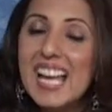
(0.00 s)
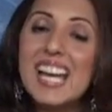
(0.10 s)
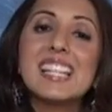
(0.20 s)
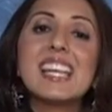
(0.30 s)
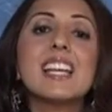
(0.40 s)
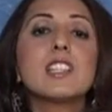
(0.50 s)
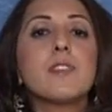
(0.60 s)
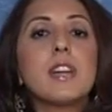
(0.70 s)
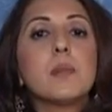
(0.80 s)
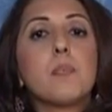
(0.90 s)
In case
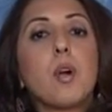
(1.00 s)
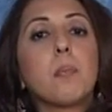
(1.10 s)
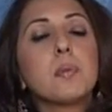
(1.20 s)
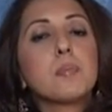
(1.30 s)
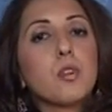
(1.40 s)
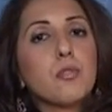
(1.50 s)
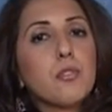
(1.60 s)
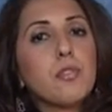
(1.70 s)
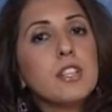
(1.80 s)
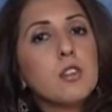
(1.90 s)
of any problems, or if you
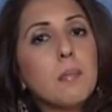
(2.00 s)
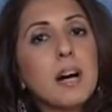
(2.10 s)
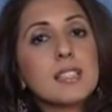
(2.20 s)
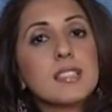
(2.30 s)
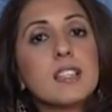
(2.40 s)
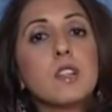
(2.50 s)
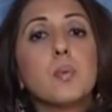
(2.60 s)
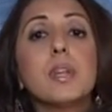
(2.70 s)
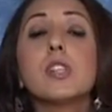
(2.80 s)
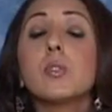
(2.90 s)
feel your Mars is a little
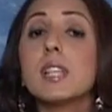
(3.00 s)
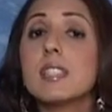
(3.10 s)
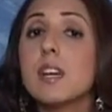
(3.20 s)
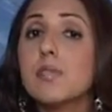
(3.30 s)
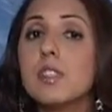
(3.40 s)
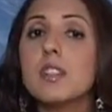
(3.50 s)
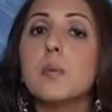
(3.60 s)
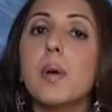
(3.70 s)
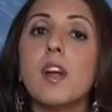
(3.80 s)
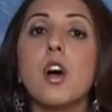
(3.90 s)
weak, you can definitely
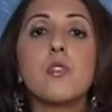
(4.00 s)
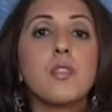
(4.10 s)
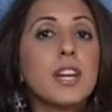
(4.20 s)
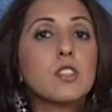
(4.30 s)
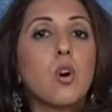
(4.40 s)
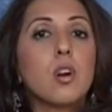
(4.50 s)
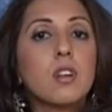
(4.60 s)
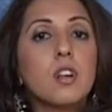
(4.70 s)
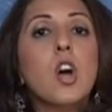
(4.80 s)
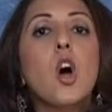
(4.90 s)
wear a red
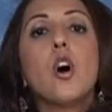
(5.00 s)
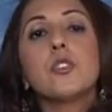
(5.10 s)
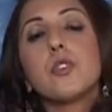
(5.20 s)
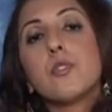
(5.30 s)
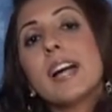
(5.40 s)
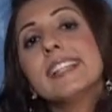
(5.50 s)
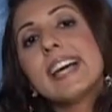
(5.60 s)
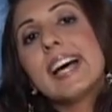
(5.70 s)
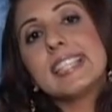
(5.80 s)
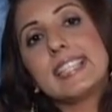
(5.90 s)
coral on your right
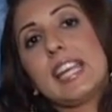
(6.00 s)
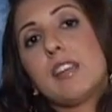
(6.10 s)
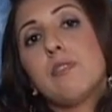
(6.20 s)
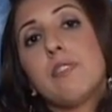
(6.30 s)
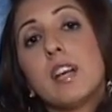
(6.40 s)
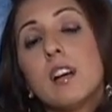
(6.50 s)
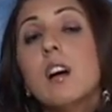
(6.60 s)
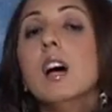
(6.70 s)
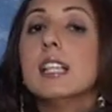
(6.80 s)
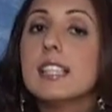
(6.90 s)
hand second finger.